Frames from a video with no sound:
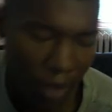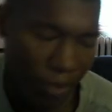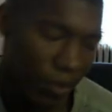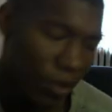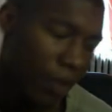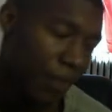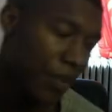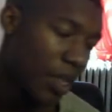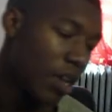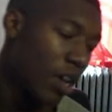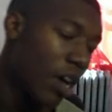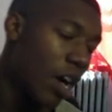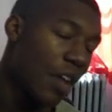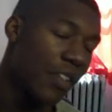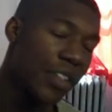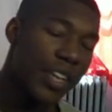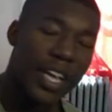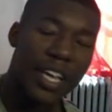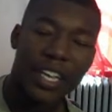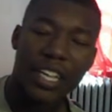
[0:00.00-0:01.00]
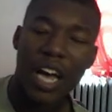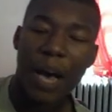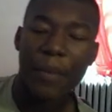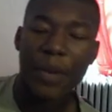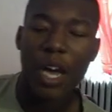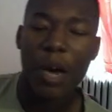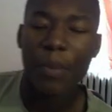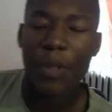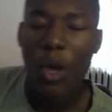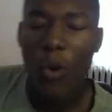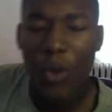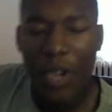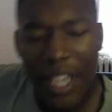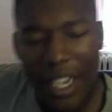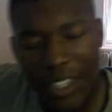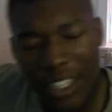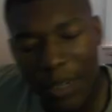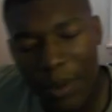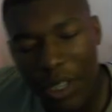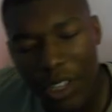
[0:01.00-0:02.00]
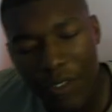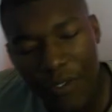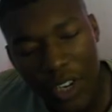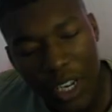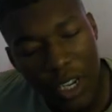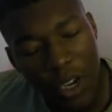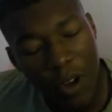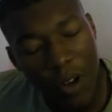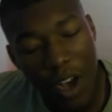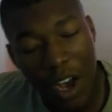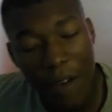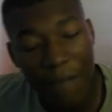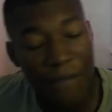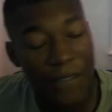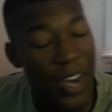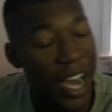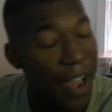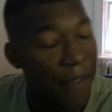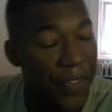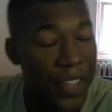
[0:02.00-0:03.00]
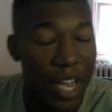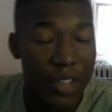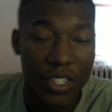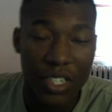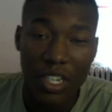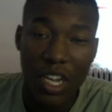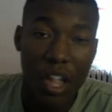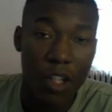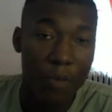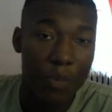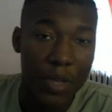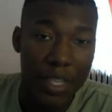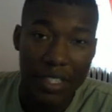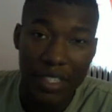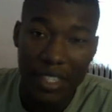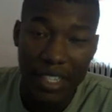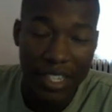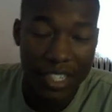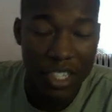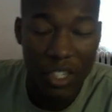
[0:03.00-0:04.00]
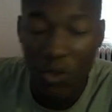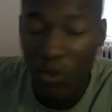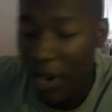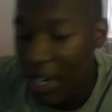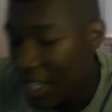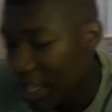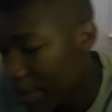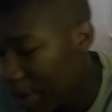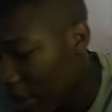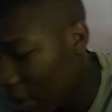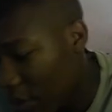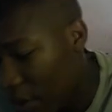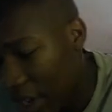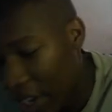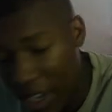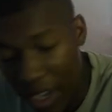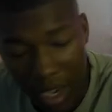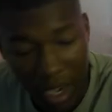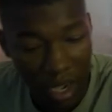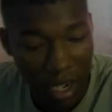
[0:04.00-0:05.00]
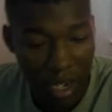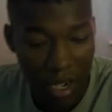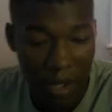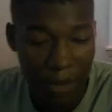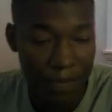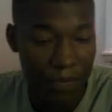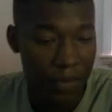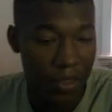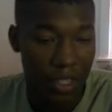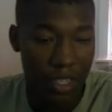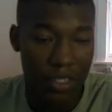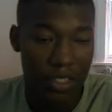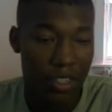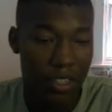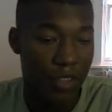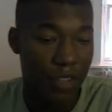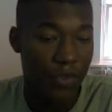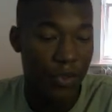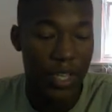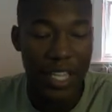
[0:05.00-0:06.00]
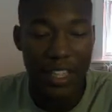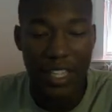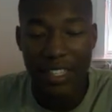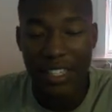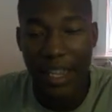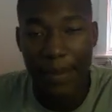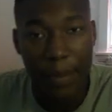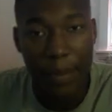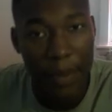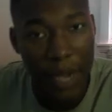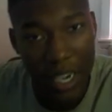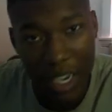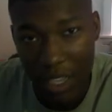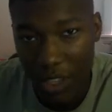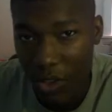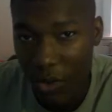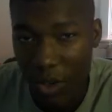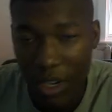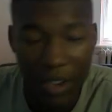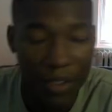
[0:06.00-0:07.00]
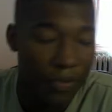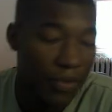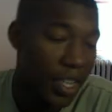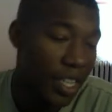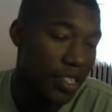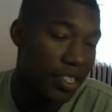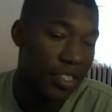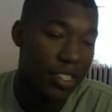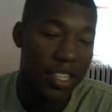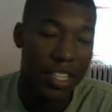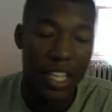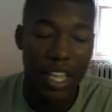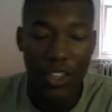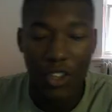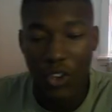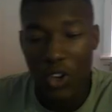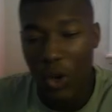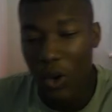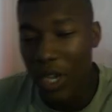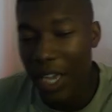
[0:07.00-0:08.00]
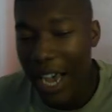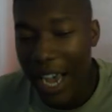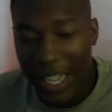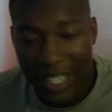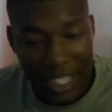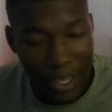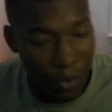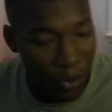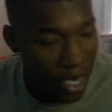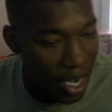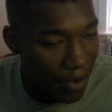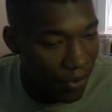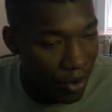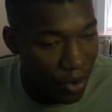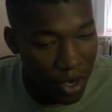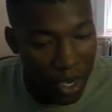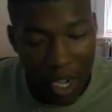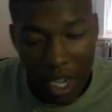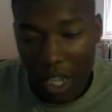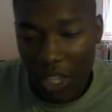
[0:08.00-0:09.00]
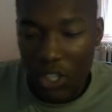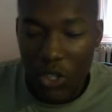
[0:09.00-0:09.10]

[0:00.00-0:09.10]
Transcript: All right, one. Other than that, comment down below. What do you guys think about this video? $5,000 PC is crazy, by the way. Um, listen, if you got that type of money, you want to invest into like, you know, content, whatever,